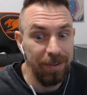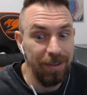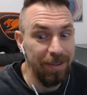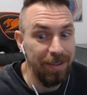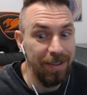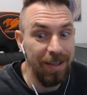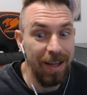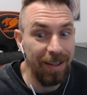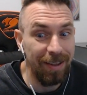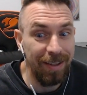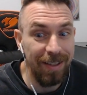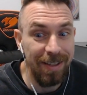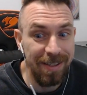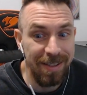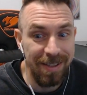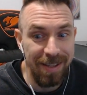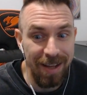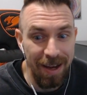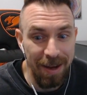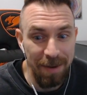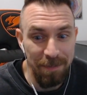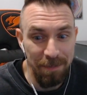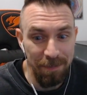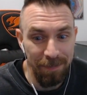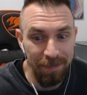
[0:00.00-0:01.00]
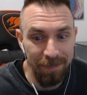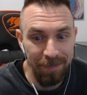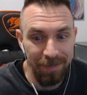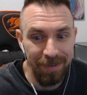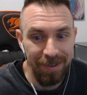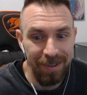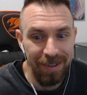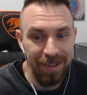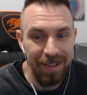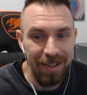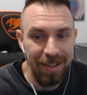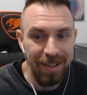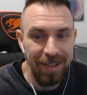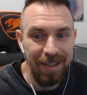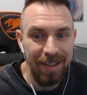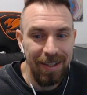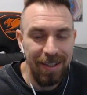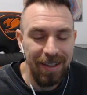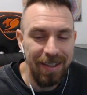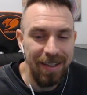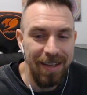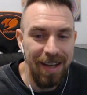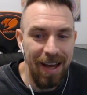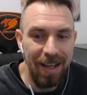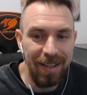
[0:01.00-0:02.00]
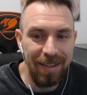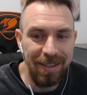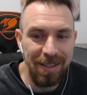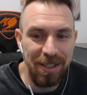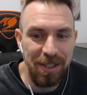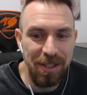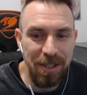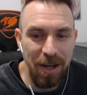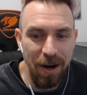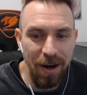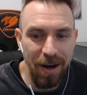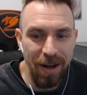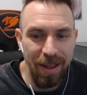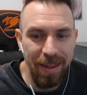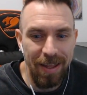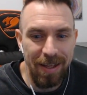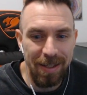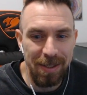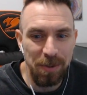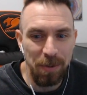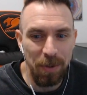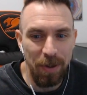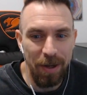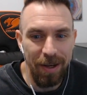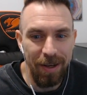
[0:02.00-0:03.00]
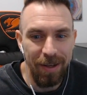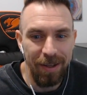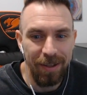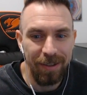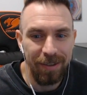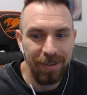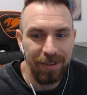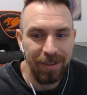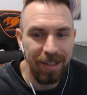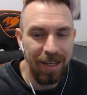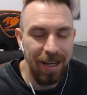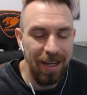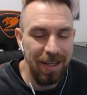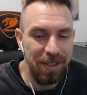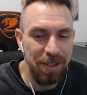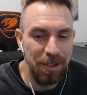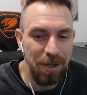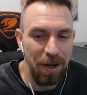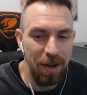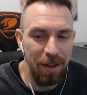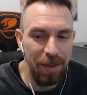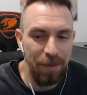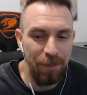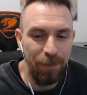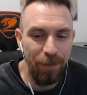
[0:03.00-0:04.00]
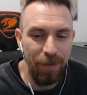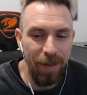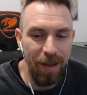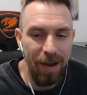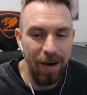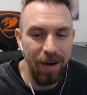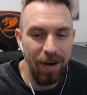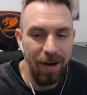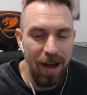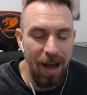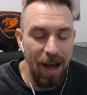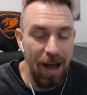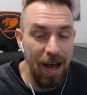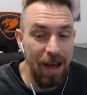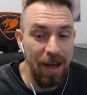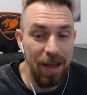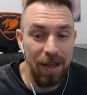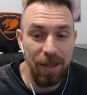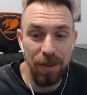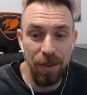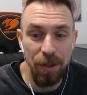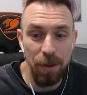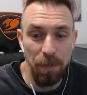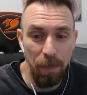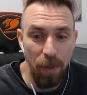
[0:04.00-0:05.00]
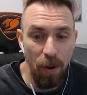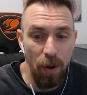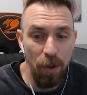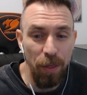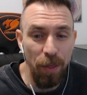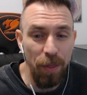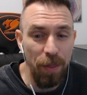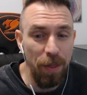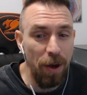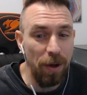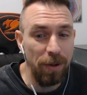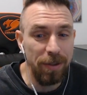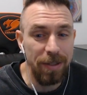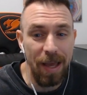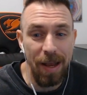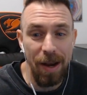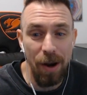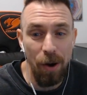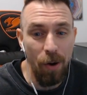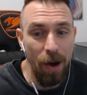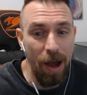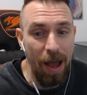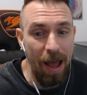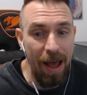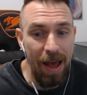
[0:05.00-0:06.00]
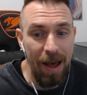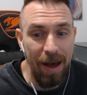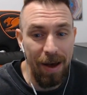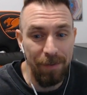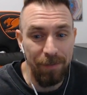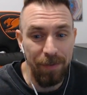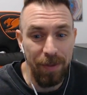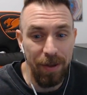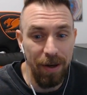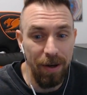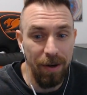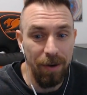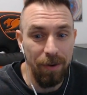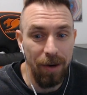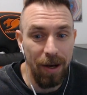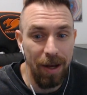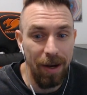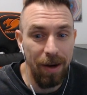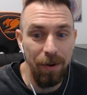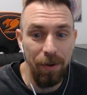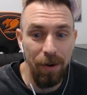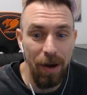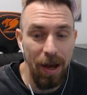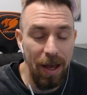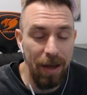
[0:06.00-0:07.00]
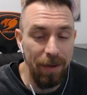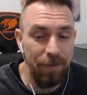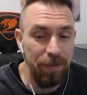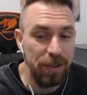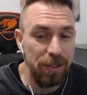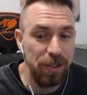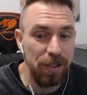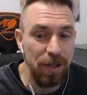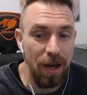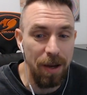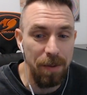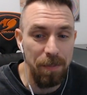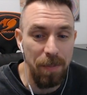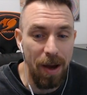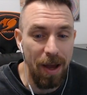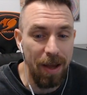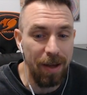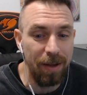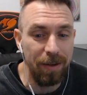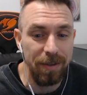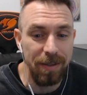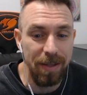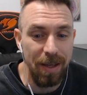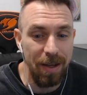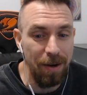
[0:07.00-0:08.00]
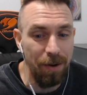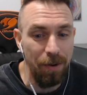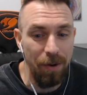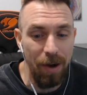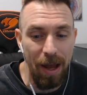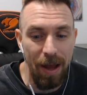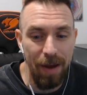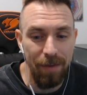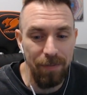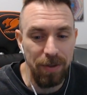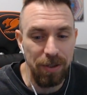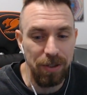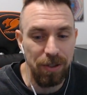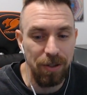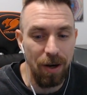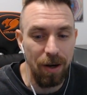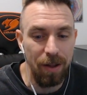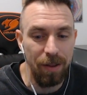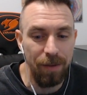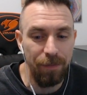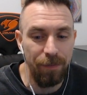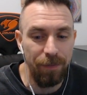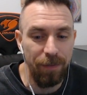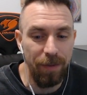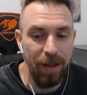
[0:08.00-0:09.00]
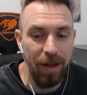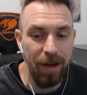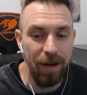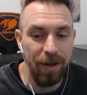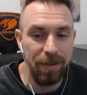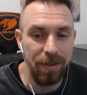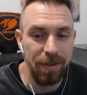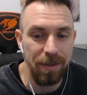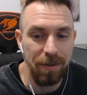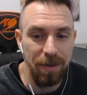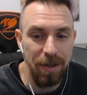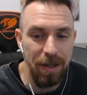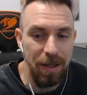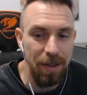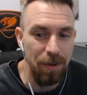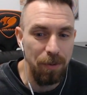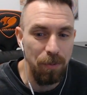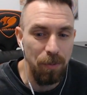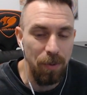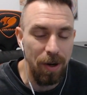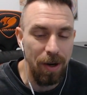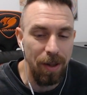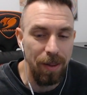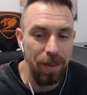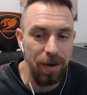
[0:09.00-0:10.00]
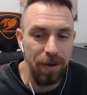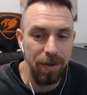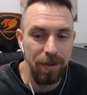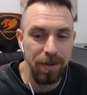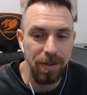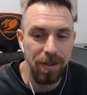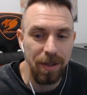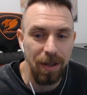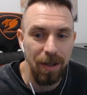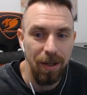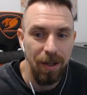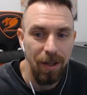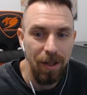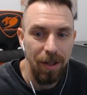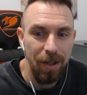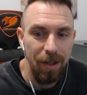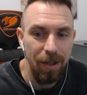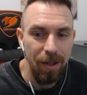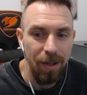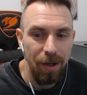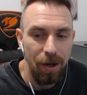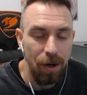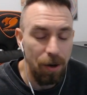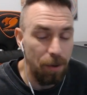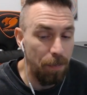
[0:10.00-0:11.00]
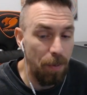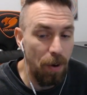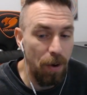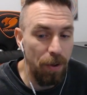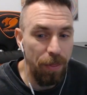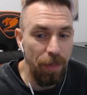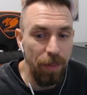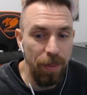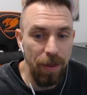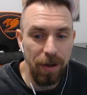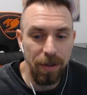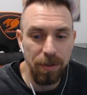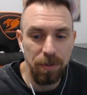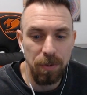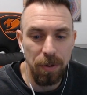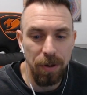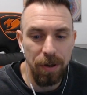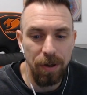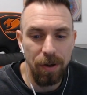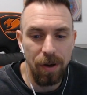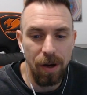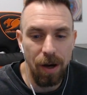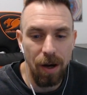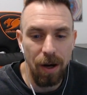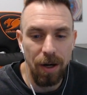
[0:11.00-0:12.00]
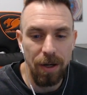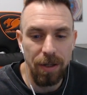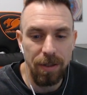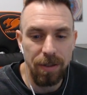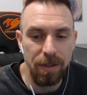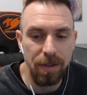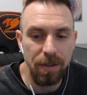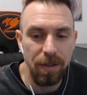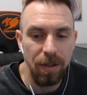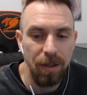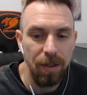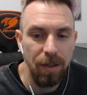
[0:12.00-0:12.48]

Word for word: Not this time. Not the start of this one. Okay, Charlotte Flair. Uh, the, both of those I don't have, though. I don't have the Shawn Michaels. I don't have the Charlotte Flair. So neither one of those, or both of those were new cards.